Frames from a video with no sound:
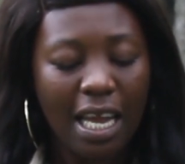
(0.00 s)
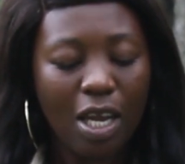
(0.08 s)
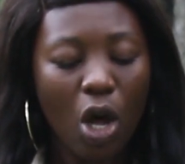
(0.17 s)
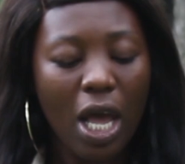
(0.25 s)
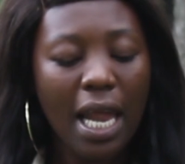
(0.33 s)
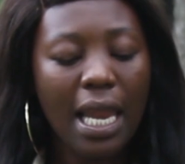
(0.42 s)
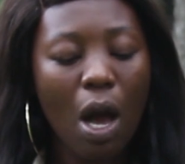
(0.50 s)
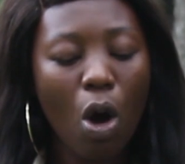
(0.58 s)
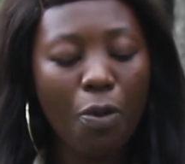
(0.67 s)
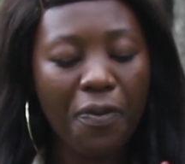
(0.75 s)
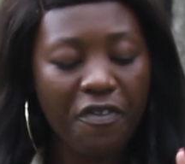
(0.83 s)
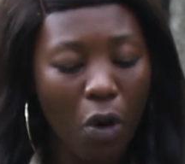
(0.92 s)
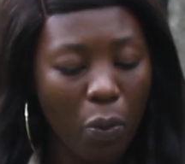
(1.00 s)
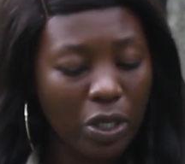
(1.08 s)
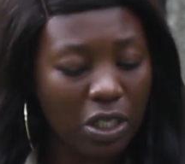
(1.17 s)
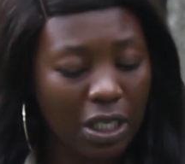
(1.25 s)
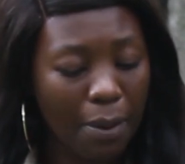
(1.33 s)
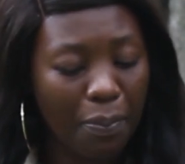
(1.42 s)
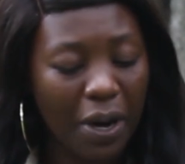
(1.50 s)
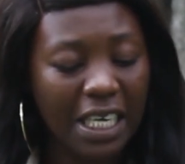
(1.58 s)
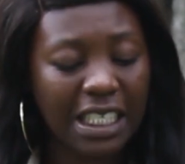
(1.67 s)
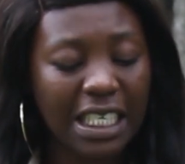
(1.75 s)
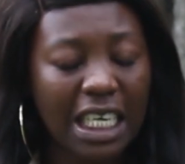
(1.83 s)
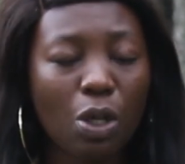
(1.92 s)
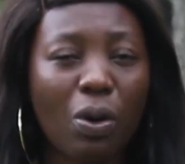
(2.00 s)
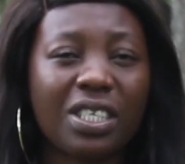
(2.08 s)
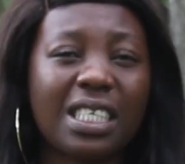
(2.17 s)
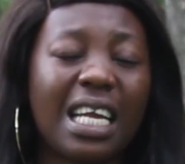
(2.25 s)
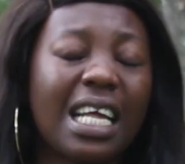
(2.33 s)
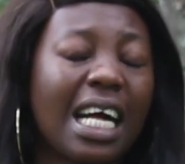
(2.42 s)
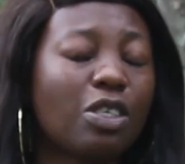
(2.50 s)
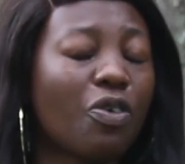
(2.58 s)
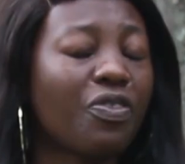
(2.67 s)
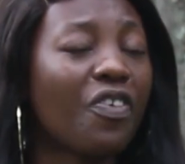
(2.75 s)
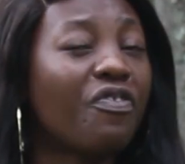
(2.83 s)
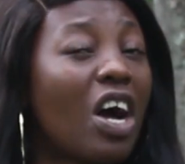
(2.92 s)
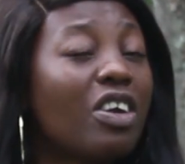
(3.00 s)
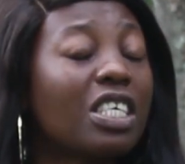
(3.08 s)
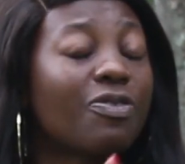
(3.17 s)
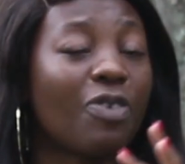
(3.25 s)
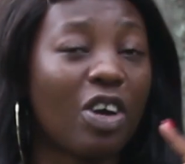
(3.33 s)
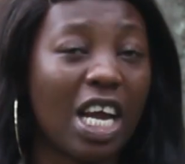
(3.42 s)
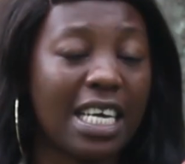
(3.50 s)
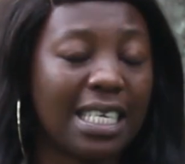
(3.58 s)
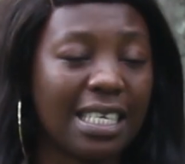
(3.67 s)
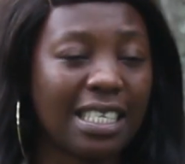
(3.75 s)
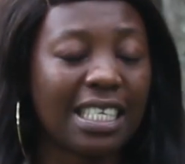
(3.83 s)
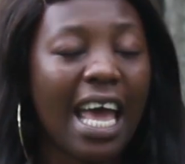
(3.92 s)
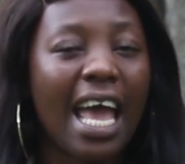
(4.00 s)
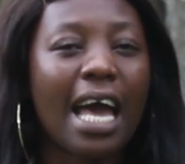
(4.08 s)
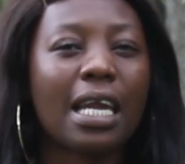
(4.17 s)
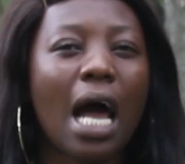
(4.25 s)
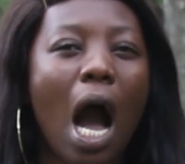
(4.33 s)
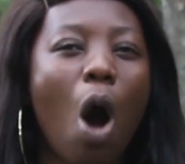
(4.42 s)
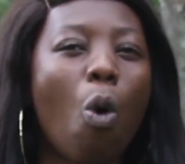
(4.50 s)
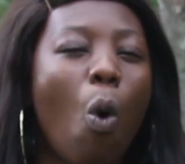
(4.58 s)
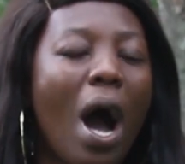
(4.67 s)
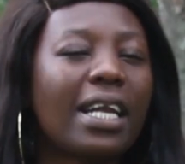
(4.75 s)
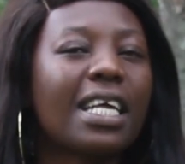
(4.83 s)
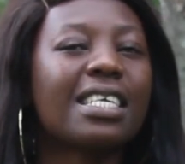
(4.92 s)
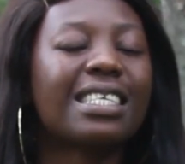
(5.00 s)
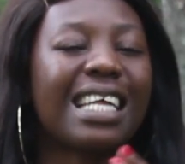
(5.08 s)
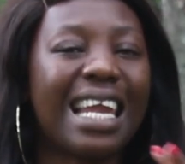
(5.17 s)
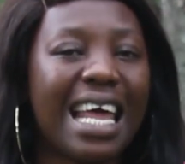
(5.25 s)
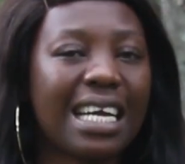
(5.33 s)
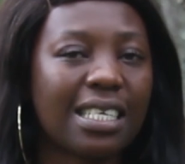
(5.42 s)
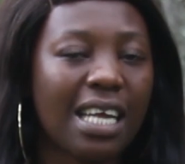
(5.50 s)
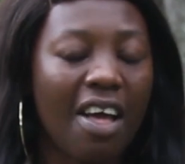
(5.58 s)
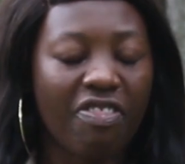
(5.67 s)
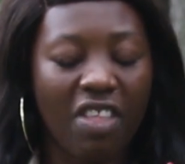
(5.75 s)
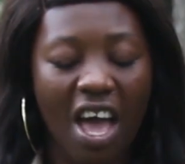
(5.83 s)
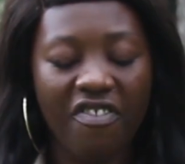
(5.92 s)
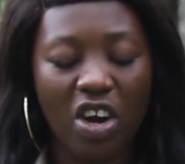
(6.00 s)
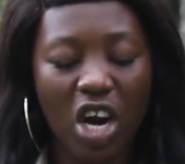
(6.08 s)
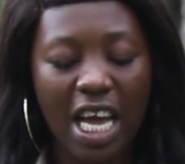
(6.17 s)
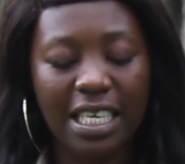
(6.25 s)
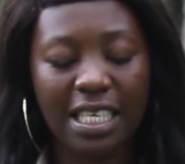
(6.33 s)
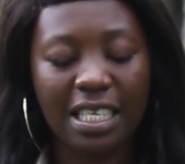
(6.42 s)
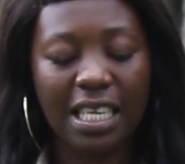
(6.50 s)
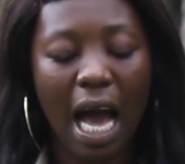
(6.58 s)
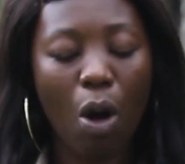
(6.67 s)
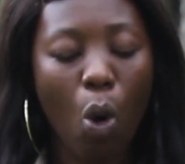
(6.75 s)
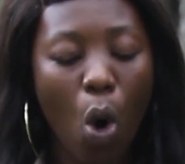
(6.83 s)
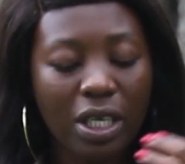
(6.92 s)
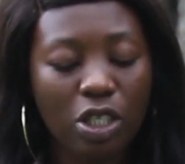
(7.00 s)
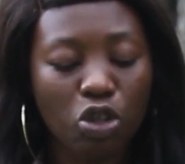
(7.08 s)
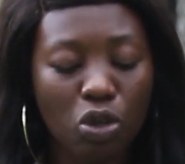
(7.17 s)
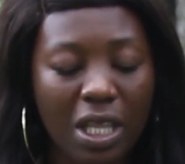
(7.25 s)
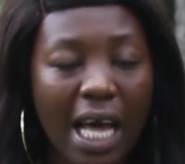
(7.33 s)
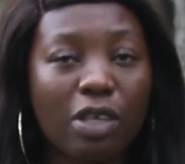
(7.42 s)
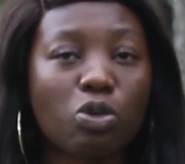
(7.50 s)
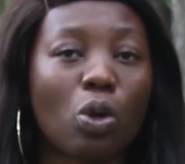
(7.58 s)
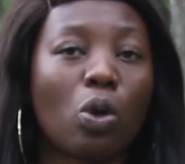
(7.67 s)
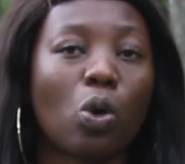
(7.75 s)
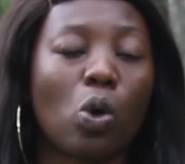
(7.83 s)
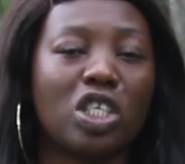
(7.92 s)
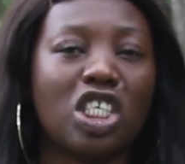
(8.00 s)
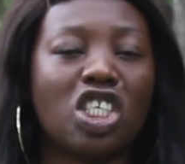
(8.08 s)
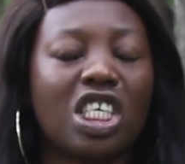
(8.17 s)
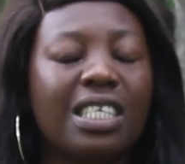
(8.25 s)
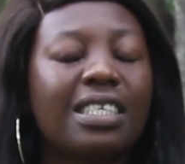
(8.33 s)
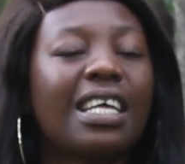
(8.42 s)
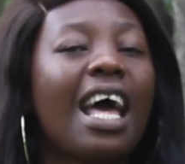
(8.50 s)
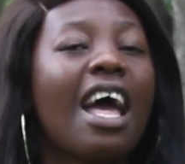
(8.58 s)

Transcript: Now, earlier on, before we went to the break, Tinashe was telling us of the various varieties and how one can select their varieties according to their soil conditions,